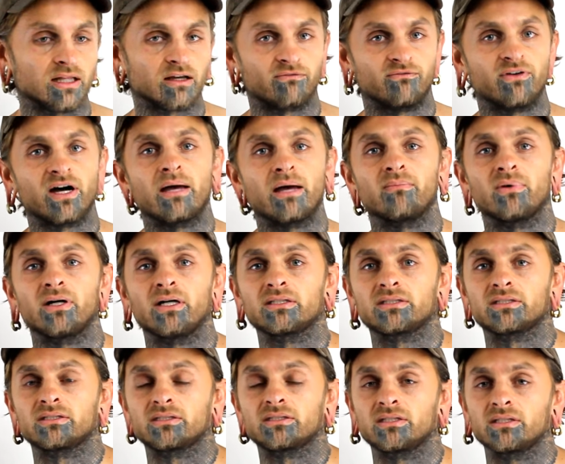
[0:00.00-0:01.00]
like five
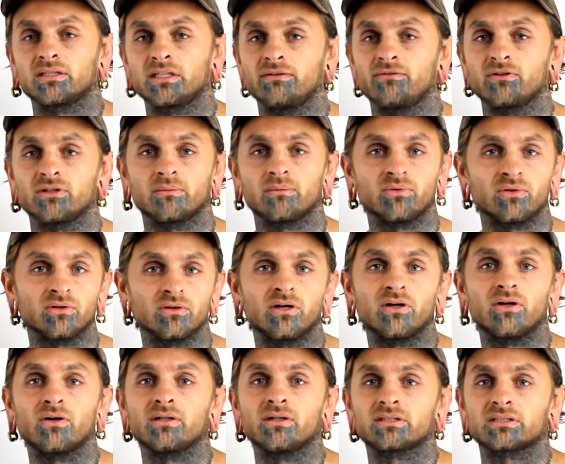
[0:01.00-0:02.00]
months to leave your nipple
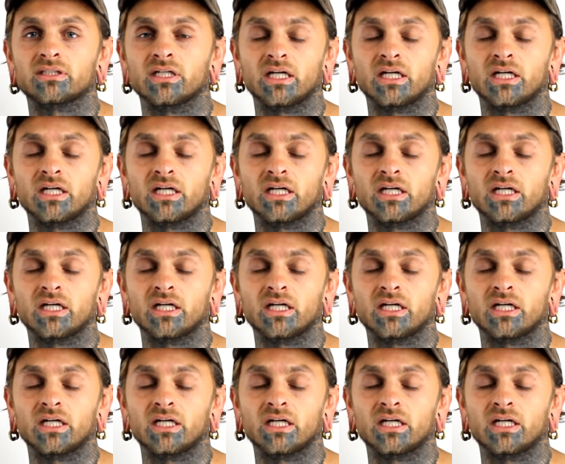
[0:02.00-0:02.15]
alone is